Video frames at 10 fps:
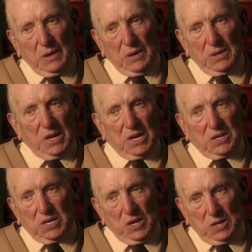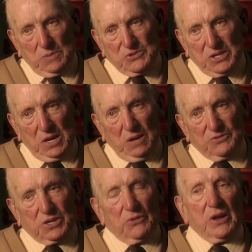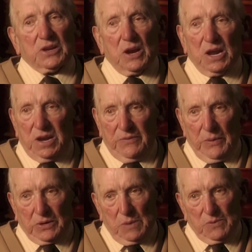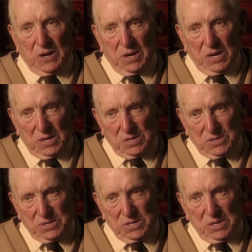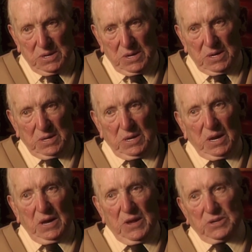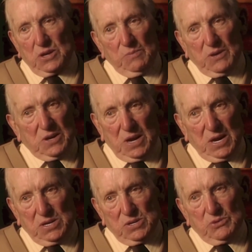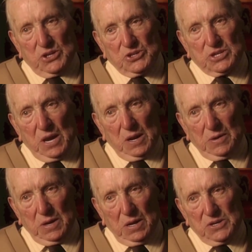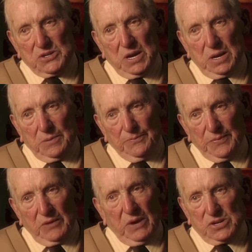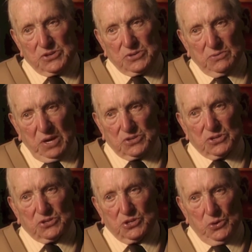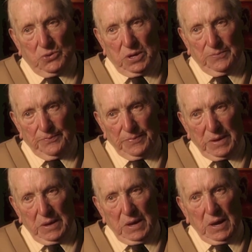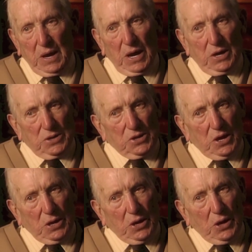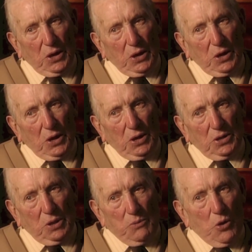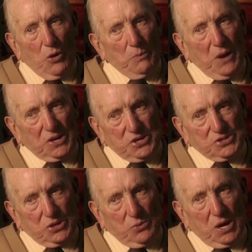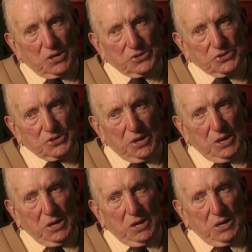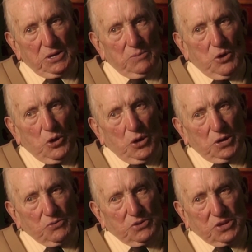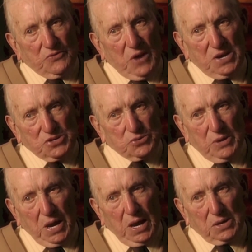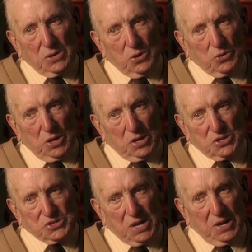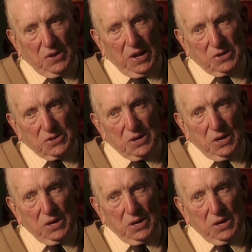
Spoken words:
They get killed themselves, so they had to leave him a couple of days. And that couple of days, there was a skeleton on his head. The rats had chewed him. And the more bodies there was, the more hundreds of rats we had. You can understand that.